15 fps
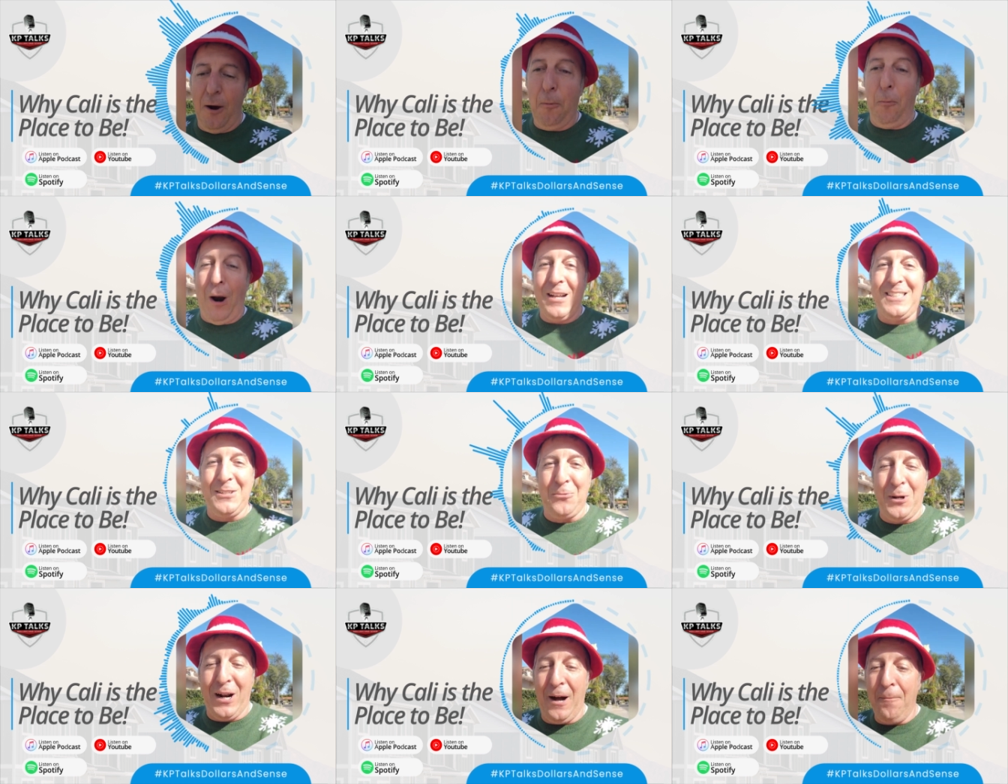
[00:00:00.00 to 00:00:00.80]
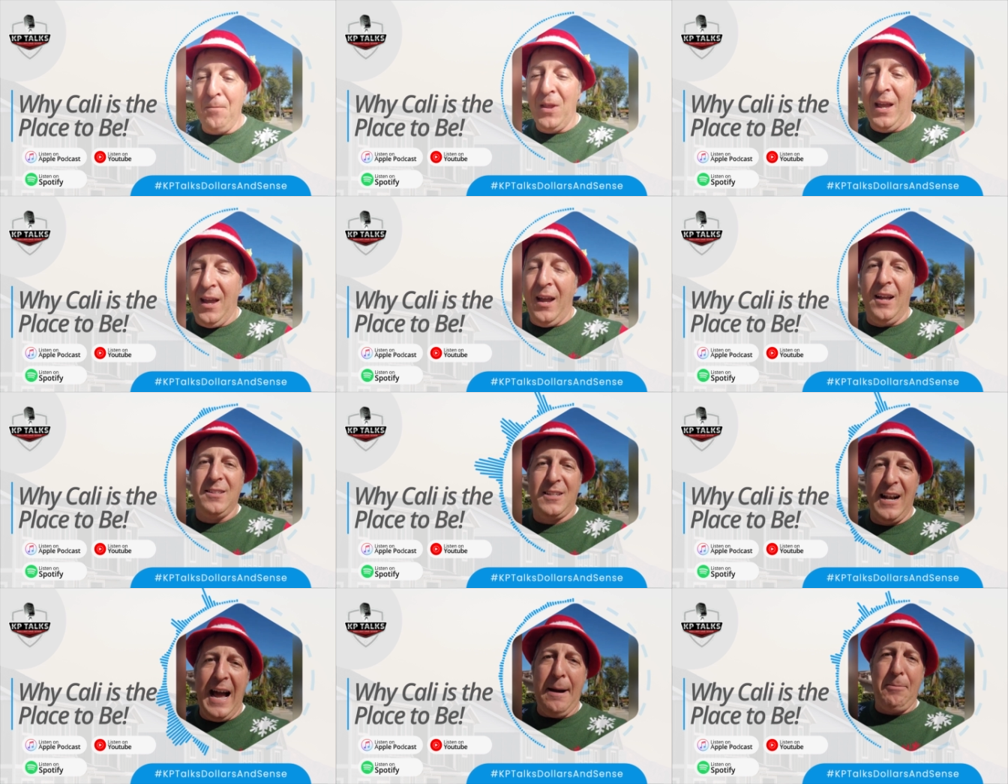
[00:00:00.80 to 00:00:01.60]
Home prices went up. It's
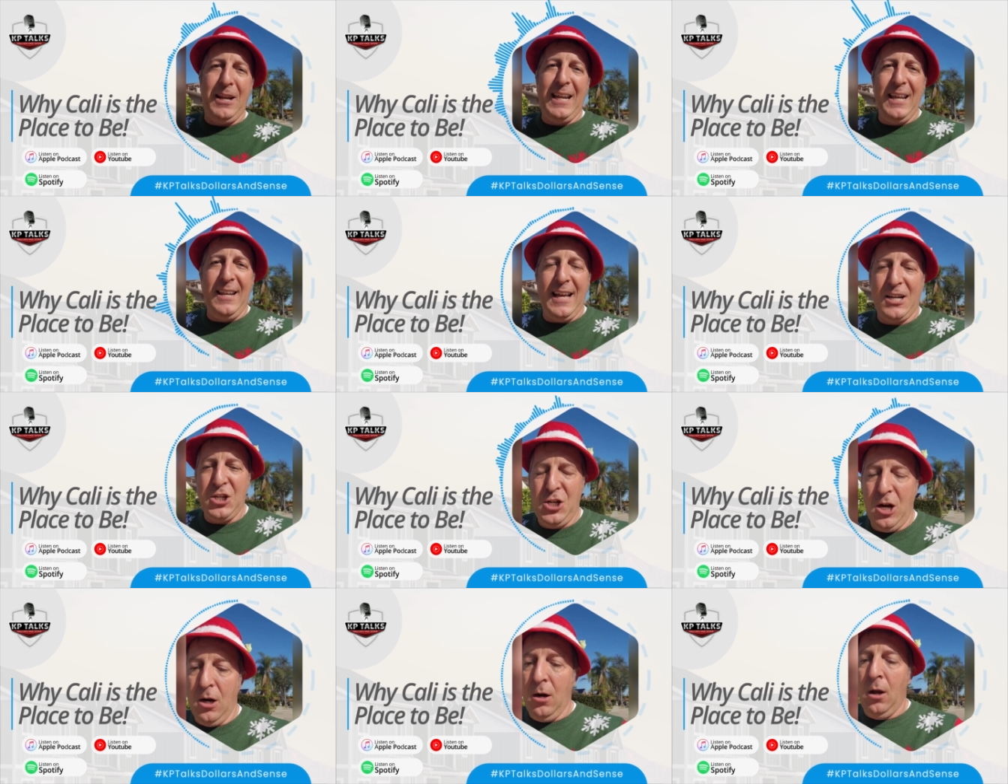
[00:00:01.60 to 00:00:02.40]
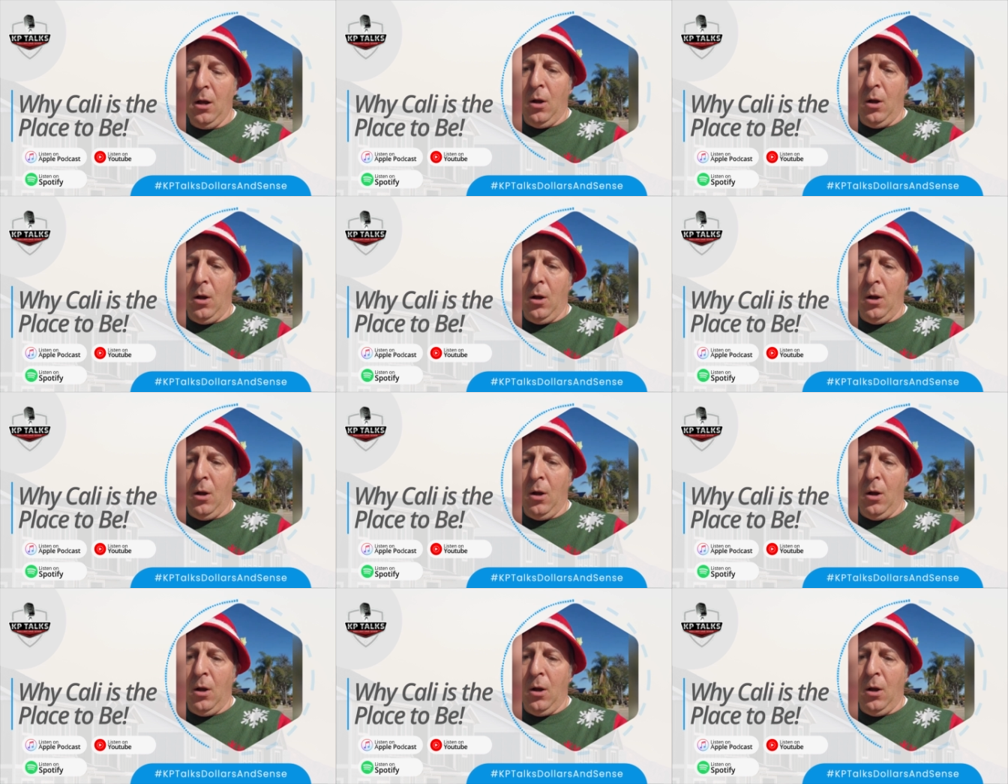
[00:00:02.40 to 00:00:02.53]
going to happen again next year.